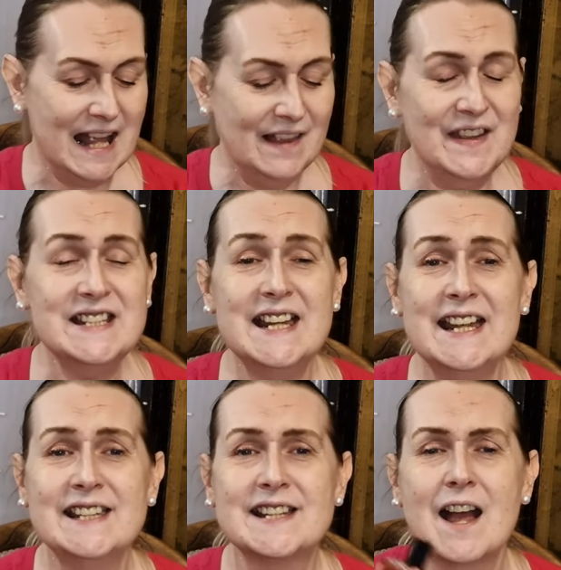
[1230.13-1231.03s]

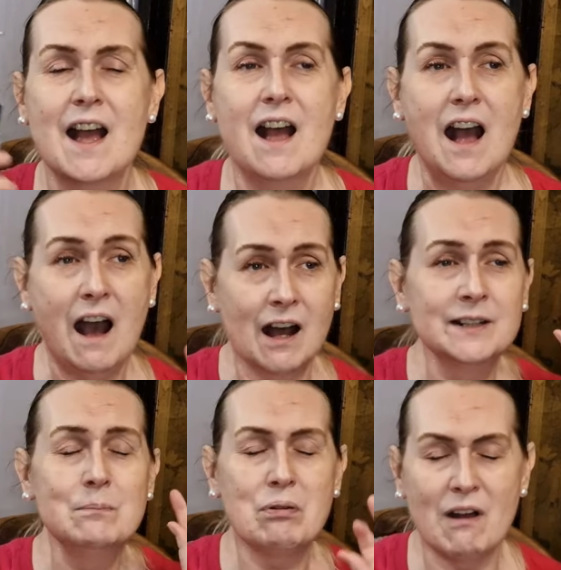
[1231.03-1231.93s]
is
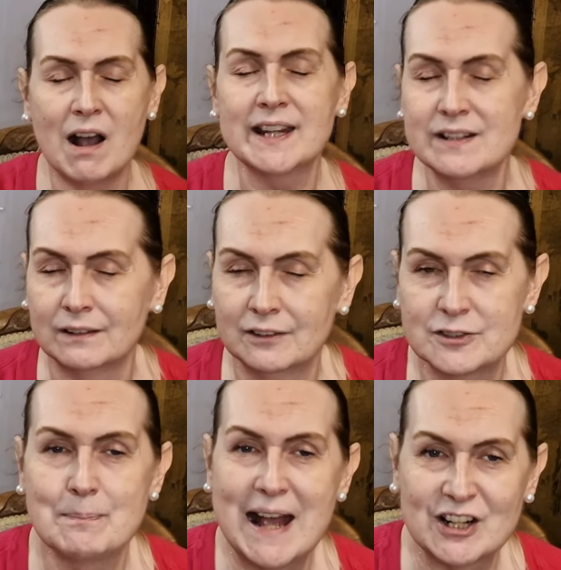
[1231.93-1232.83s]

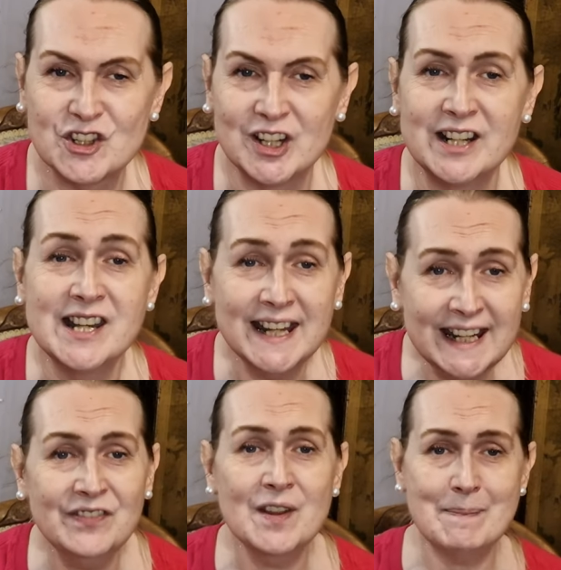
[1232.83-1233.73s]
unbridled passion
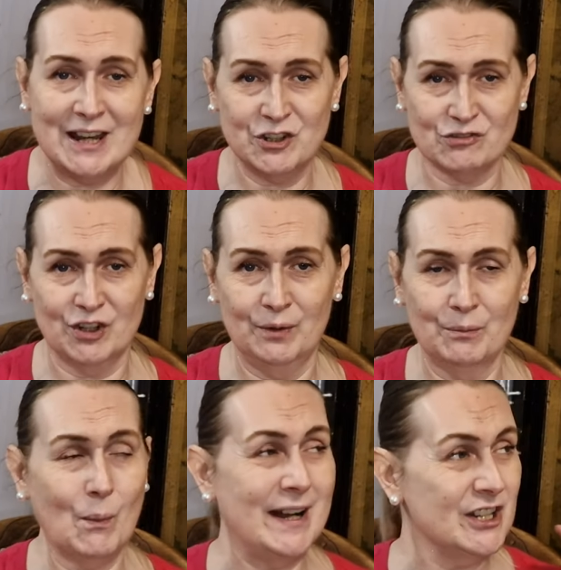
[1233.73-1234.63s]
in the bedroom
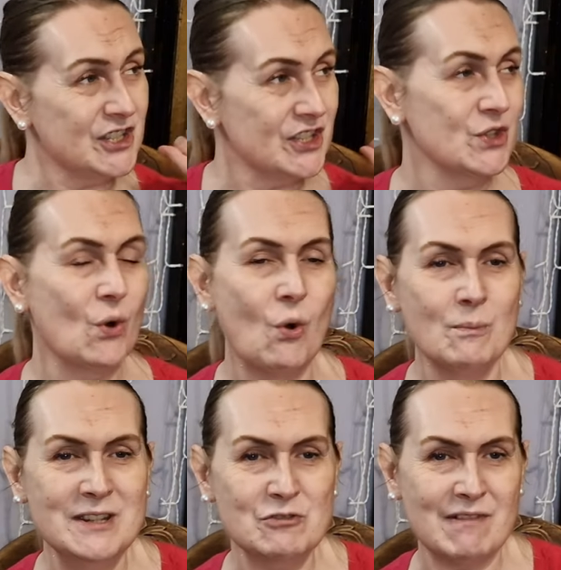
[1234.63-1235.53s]
when a
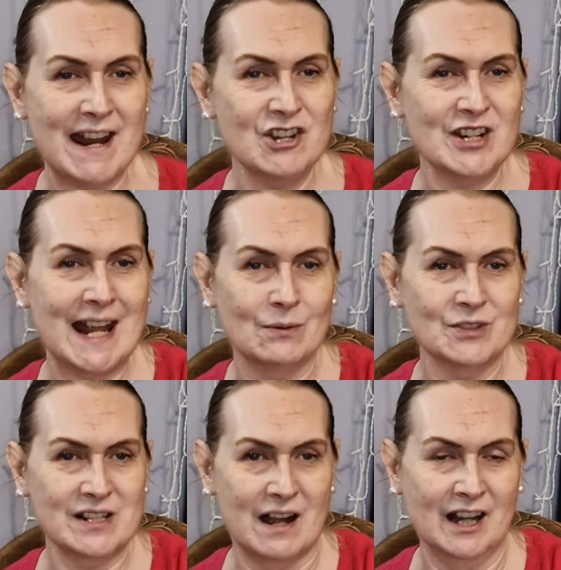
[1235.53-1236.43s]
storm is raging
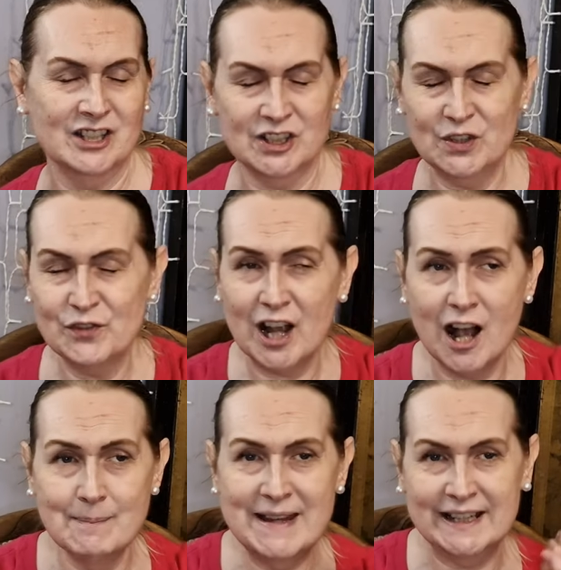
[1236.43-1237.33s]
outside and you've
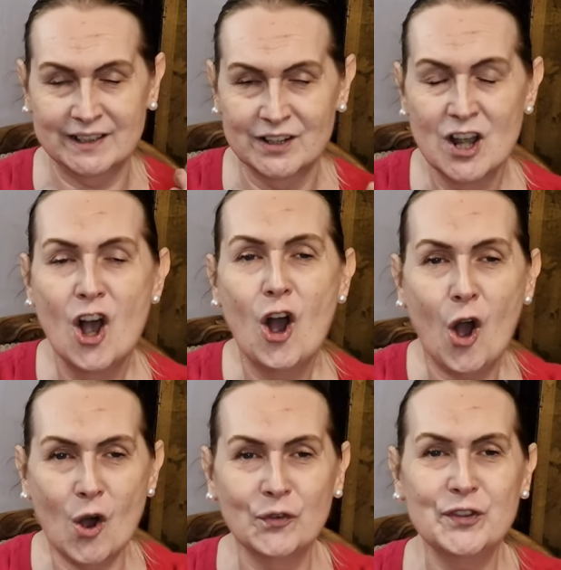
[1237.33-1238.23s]
come in
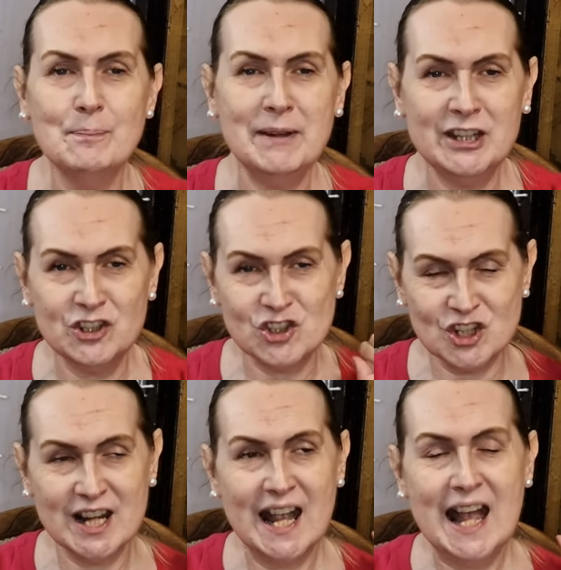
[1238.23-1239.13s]
off the
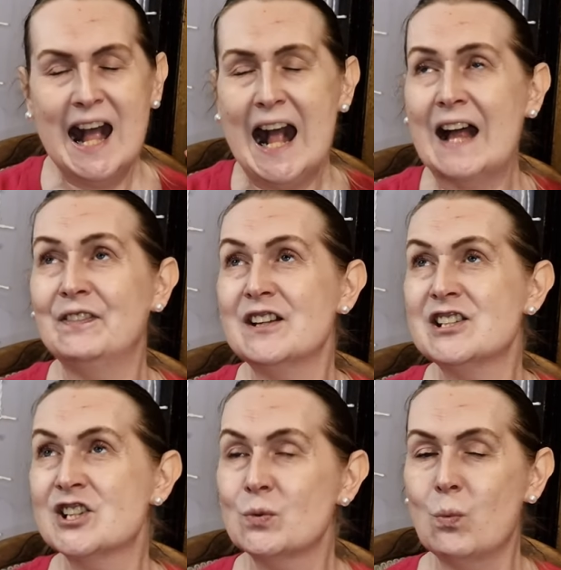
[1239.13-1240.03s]
beach and the
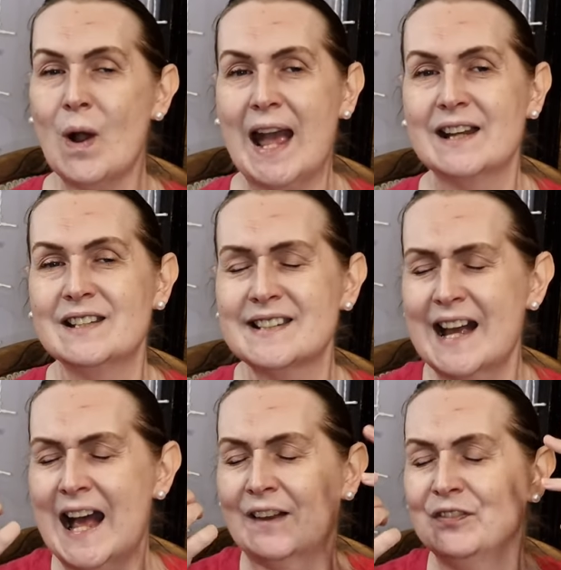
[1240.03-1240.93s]
sweat
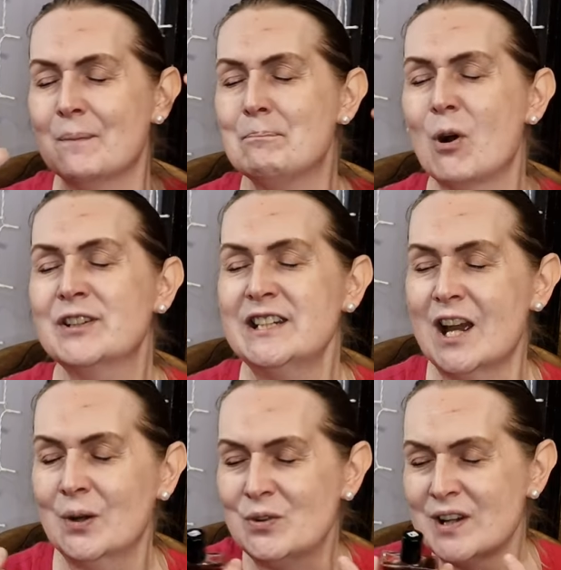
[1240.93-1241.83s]
and the body
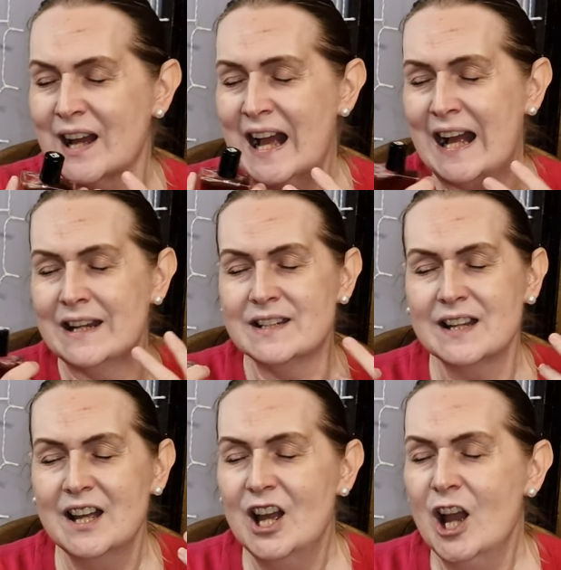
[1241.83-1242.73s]
odour and
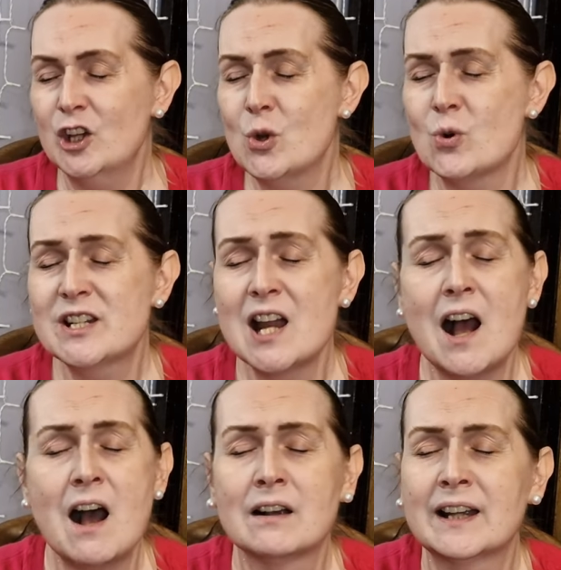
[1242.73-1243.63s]
your
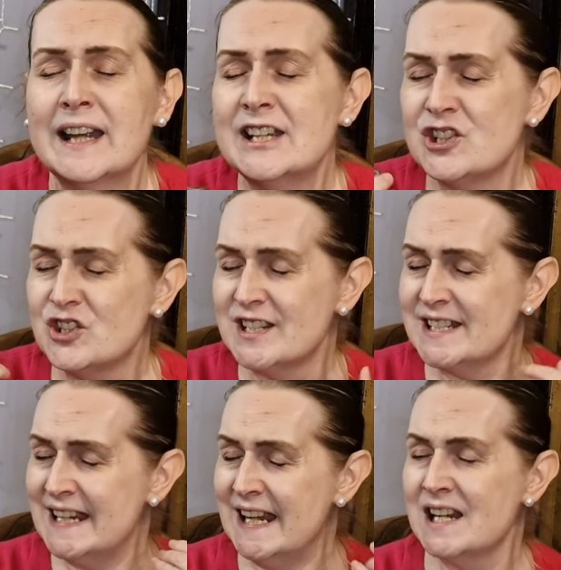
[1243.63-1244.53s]
tongue is
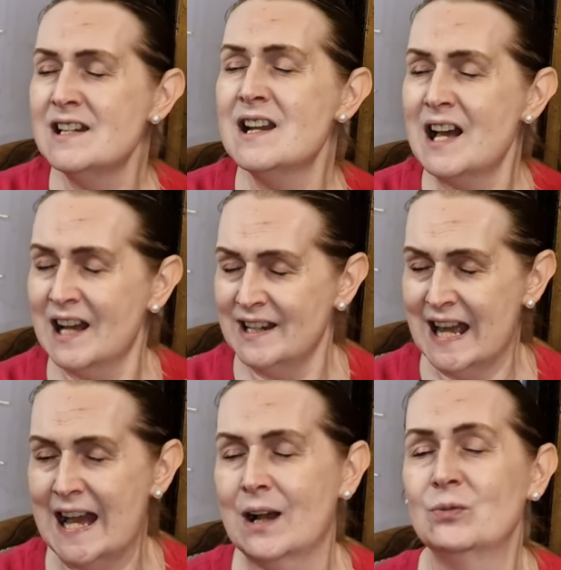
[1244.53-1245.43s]
just in and
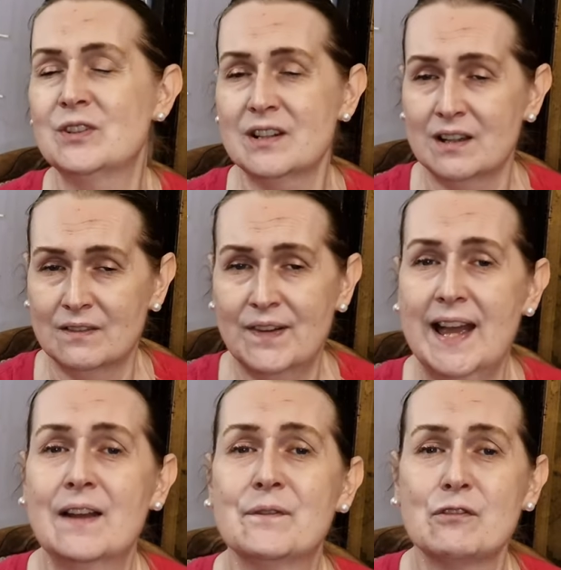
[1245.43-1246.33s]
out of
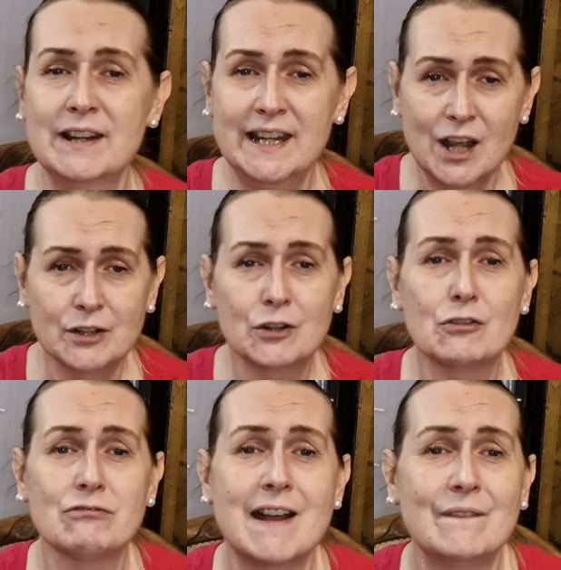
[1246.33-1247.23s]
every
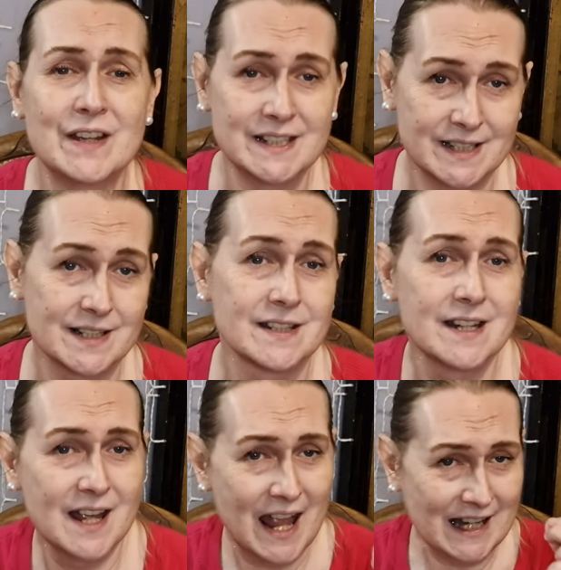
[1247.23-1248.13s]
crevice.
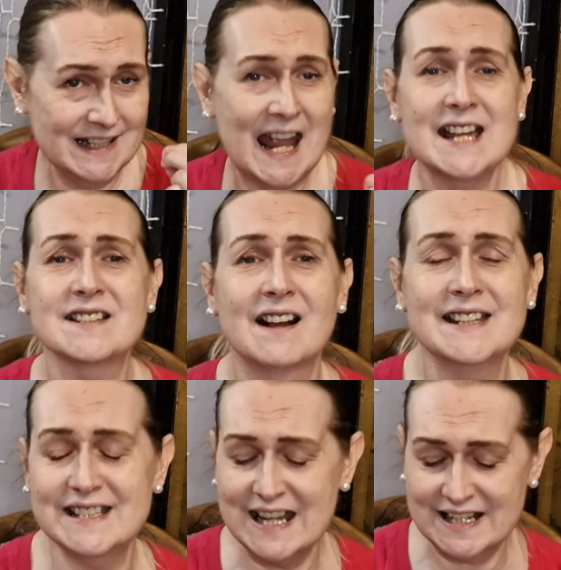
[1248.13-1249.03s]
Yes, I
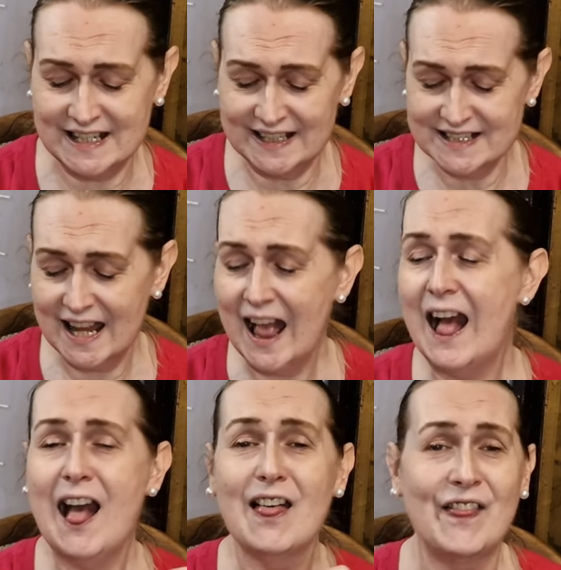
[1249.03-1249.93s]
said it.
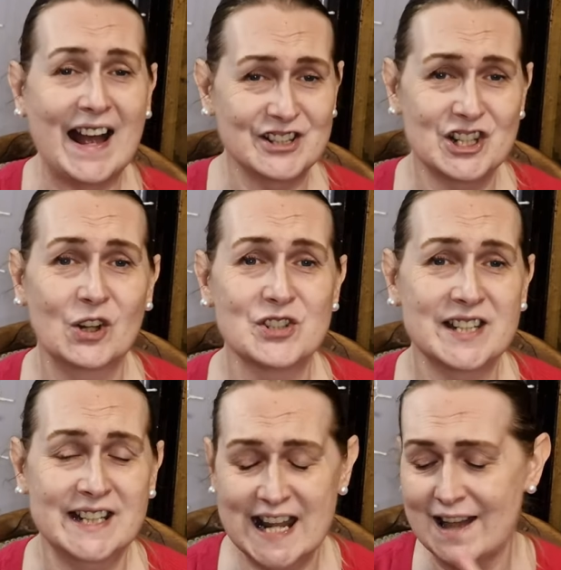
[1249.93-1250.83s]
That's Lost
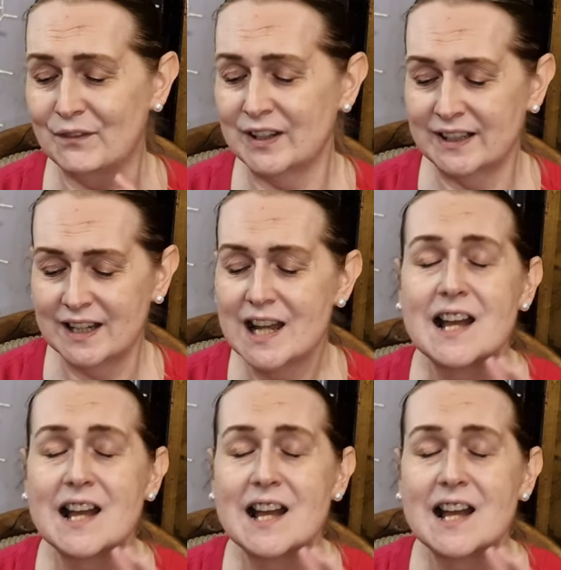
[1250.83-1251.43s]
in Heaven.